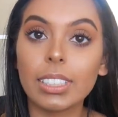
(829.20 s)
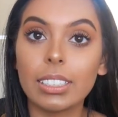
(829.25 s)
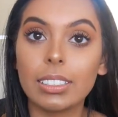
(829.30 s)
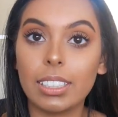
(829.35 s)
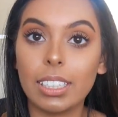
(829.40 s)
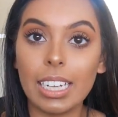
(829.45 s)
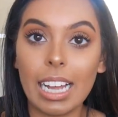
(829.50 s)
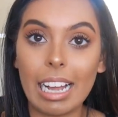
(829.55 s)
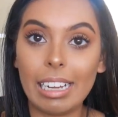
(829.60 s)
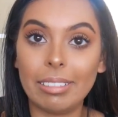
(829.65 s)

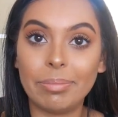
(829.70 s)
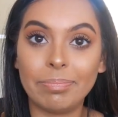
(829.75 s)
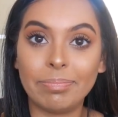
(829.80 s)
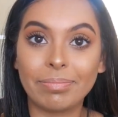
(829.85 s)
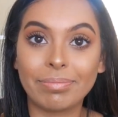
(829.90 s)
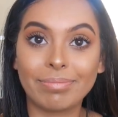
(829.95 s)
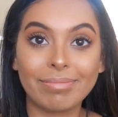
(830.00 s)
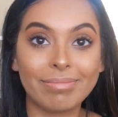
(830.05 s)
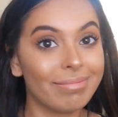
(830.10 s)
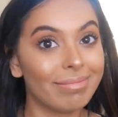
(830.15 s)
so yeah,
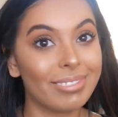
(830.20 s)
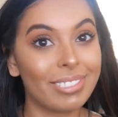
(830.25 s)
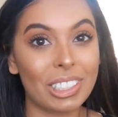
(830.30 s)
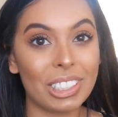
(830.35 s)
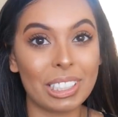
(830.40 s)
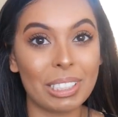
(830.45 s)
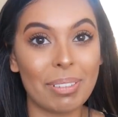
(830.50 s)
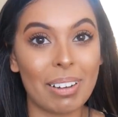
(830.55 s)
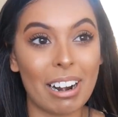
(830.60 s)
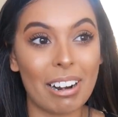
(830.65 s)

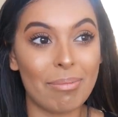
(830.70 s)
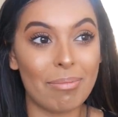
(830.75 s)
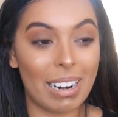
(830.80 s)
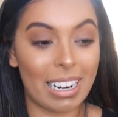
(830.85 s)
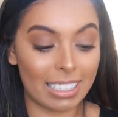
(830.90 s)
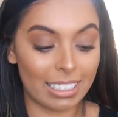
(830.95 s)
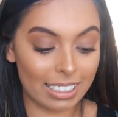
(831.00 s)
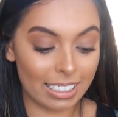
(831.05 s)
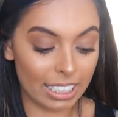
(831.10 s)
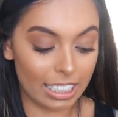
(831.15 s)
just a pair of
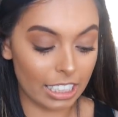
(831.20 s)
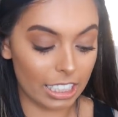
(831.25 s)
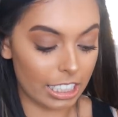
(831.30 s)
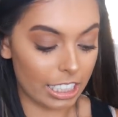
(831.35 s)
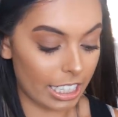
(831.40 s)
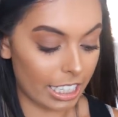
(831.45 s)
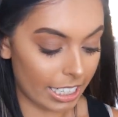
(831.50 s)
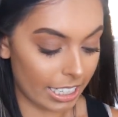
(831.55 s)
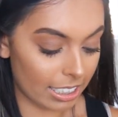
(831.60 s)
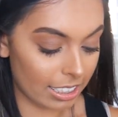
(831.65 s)
black skinny
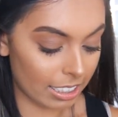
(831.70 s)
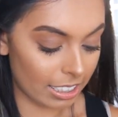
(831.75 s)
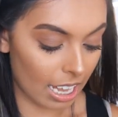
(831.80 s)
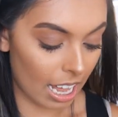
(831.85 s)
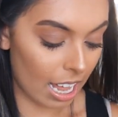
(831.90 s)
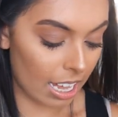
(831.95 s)
jeans